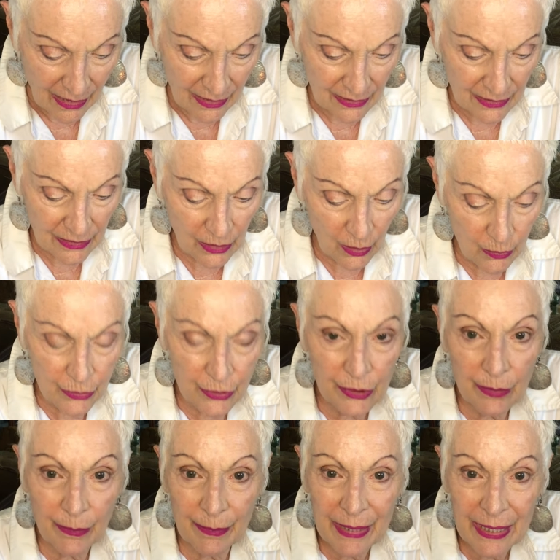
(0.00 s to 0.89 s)
So
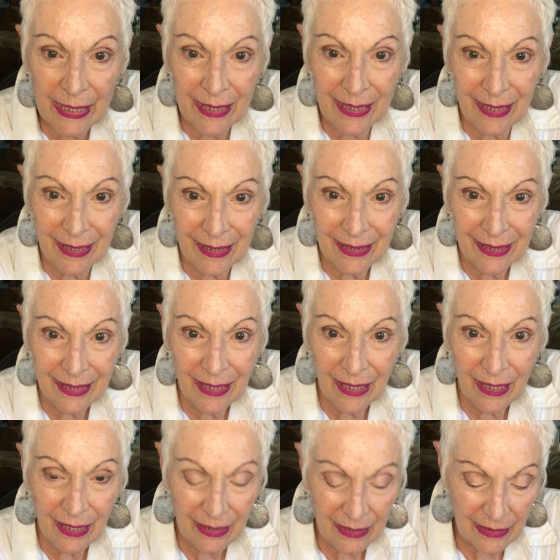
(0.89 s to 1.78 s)
to me,
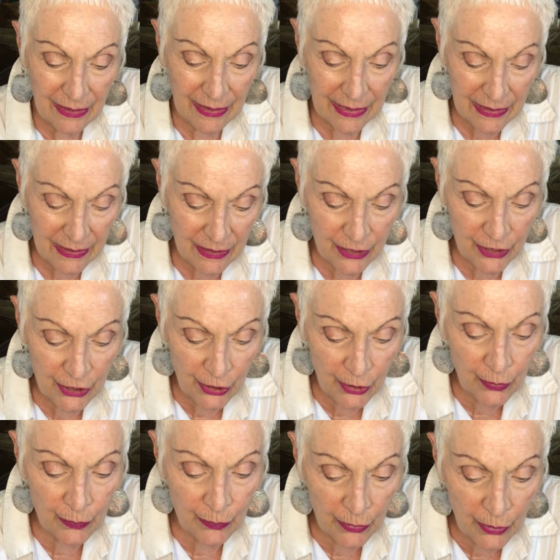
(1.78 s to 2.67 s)
this
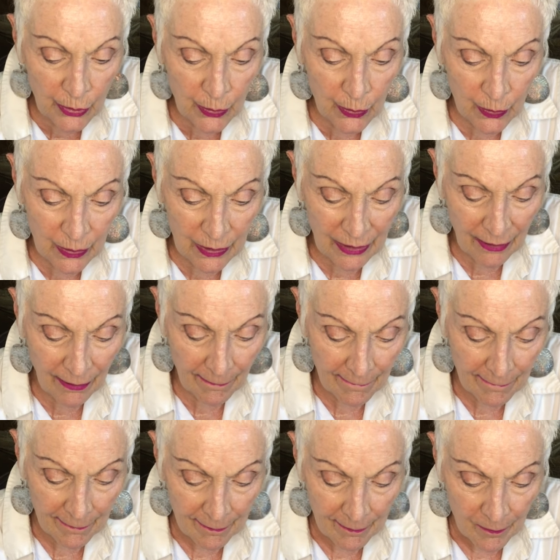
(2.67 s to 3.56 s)
new moon
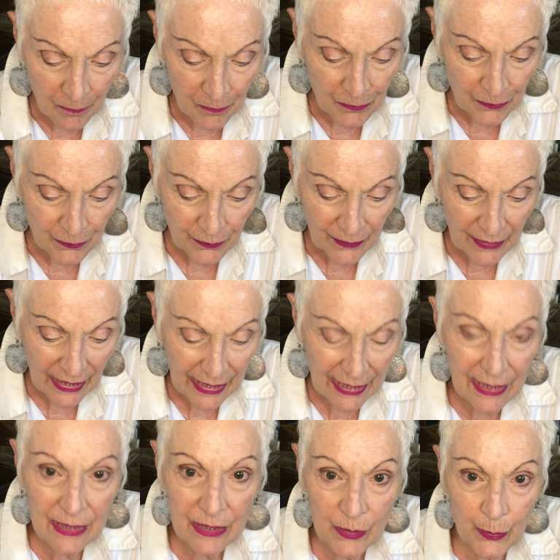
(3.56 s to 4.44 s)

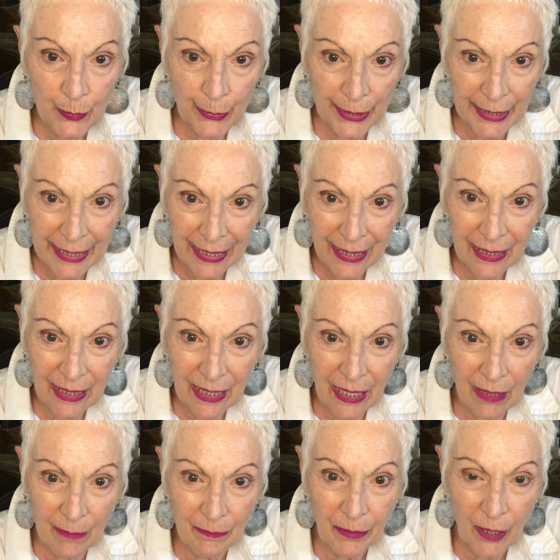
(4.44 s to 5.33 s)
is bringing
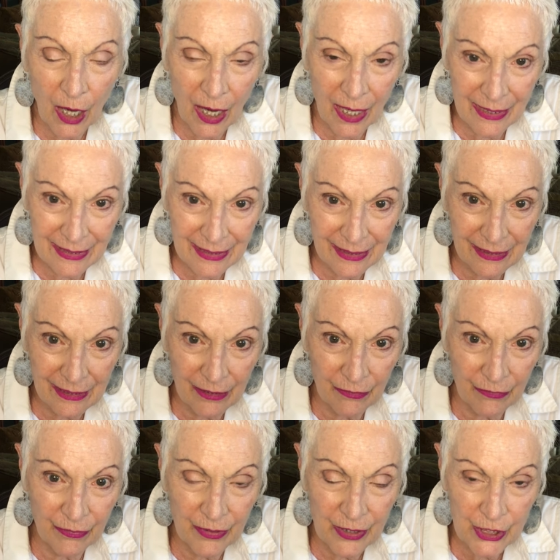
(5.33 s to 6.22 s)

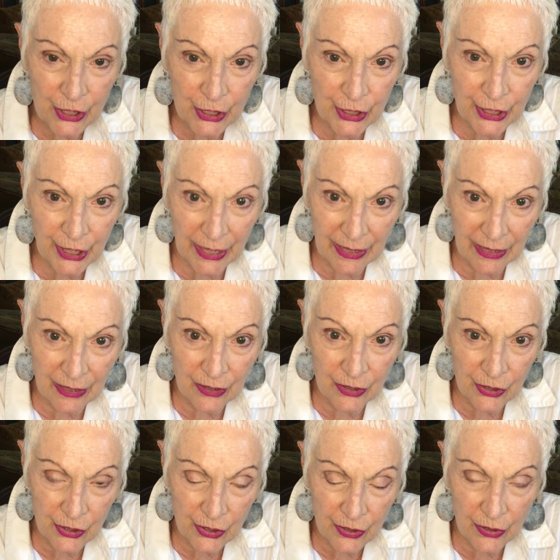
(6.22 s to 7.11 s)
positive
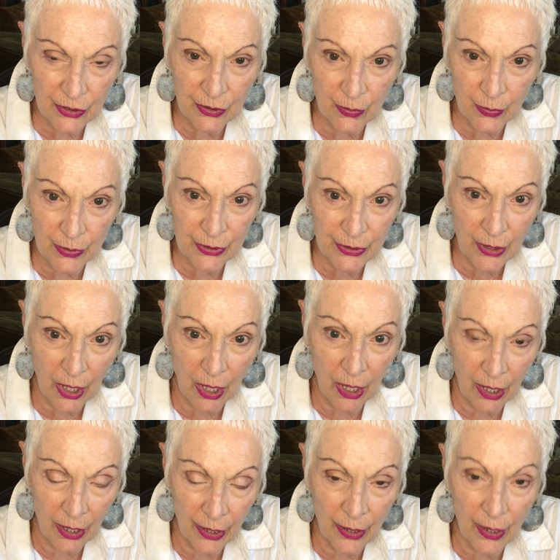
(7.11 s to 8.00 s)
change. The doors
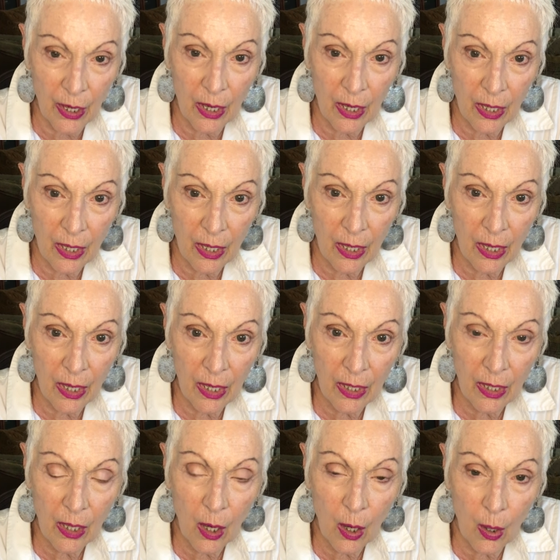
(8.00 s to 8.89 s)
are
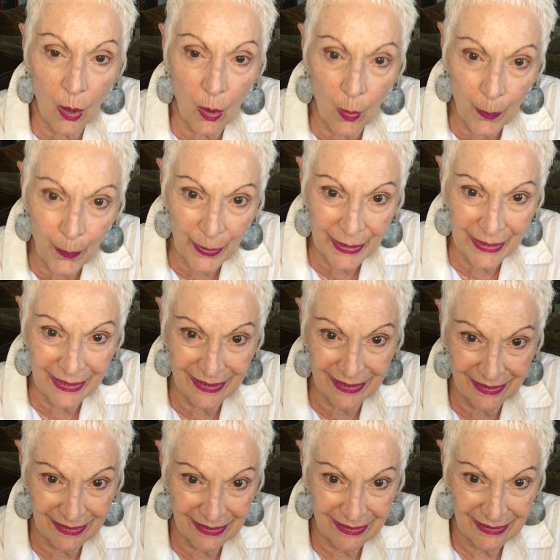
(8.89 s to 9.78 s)
open
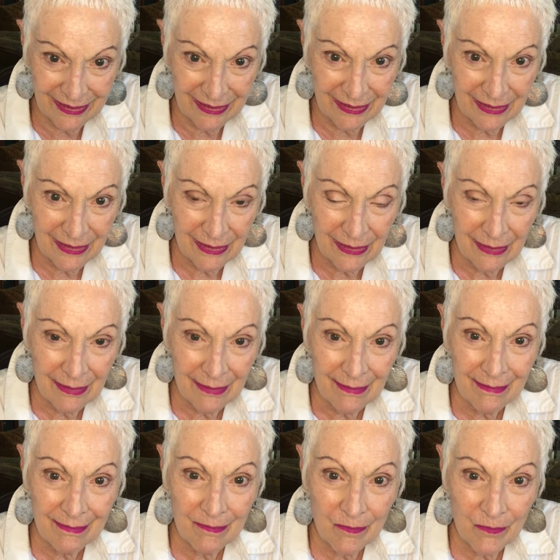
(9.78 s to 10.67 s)

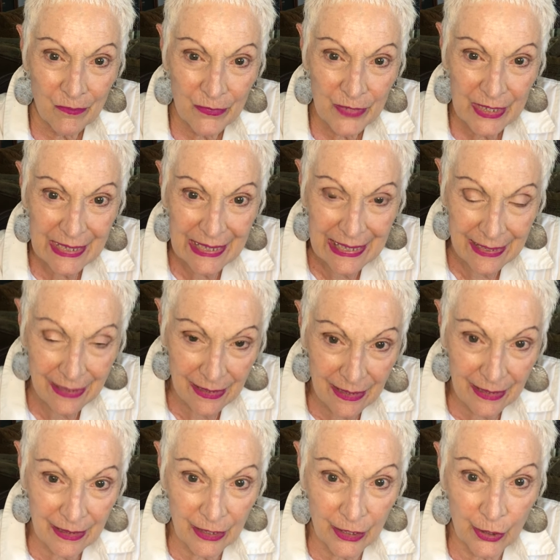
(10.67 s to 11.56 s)

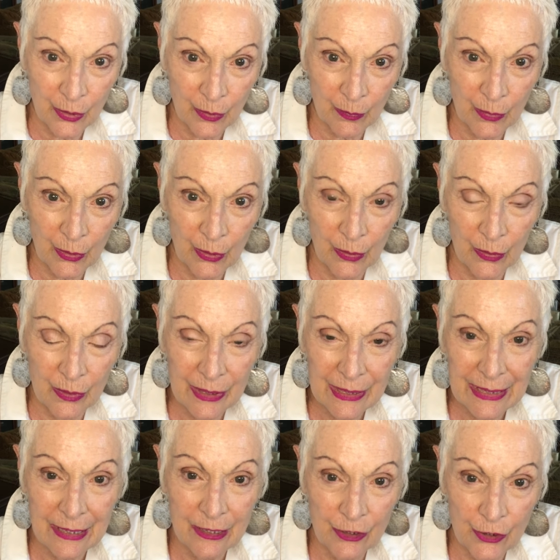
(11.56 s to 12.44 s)
since the new moon,
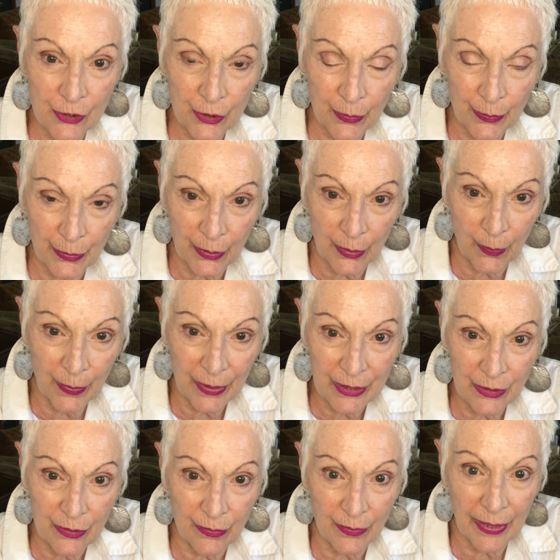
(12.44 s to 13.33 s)
since Jupiter
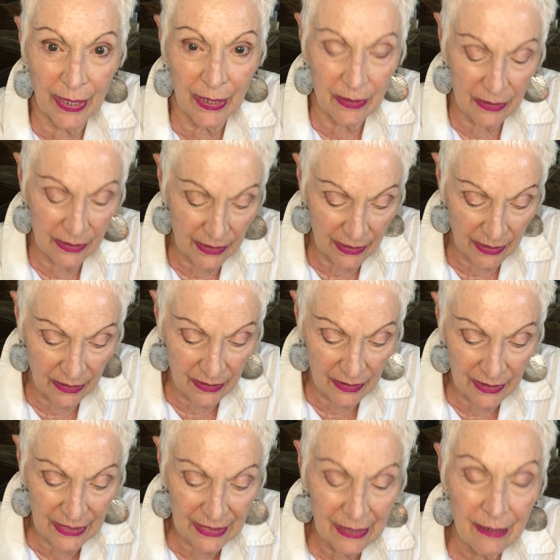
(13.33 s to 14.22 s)
went direct,
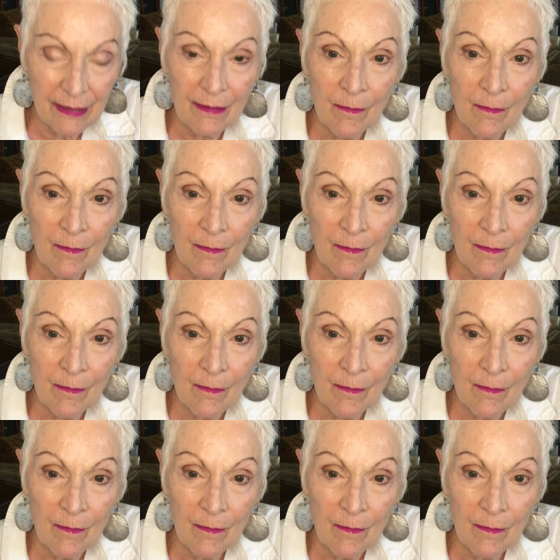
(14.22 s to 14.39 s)
since